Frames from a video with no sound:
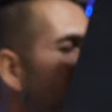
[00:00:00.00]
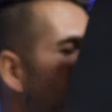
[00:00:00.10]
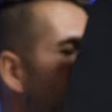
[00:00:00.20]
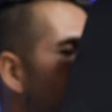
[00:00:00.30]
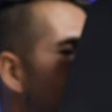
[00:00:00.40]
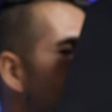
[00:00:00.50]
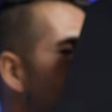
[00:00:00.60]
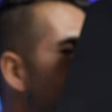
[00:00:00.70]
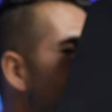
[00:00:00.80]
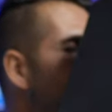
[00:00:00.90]
smell,
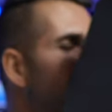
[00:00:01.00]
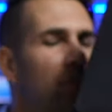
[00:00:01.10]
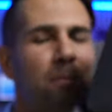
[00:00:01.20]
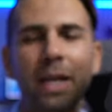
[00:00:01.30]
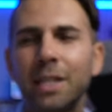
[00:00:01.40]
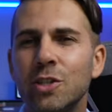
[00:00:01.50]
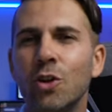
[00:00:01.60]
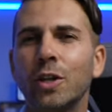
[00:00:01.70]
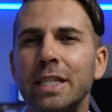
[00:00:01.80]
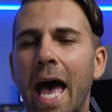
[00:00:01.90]
but it's
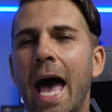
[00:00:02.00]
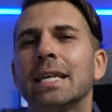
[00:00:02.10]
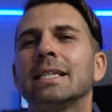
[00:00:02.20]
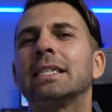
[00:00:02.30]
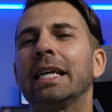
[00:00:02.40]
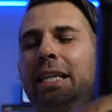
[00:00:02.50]
not as